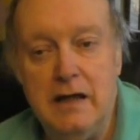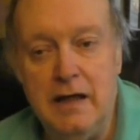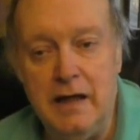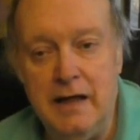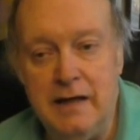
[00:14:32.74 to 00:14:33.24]

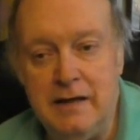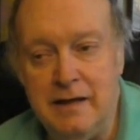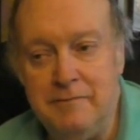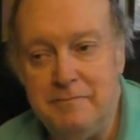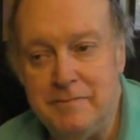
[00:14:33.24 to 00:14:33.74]
And
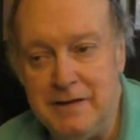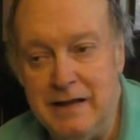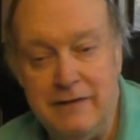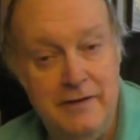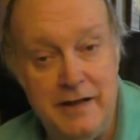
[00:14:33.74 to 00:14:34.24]

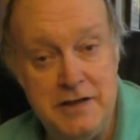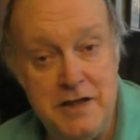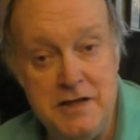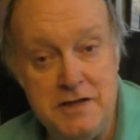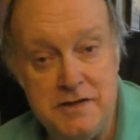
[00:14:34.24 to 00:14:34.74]
then everything
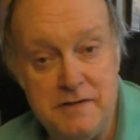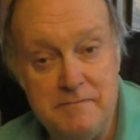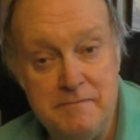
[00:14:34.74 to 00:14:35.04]
changes.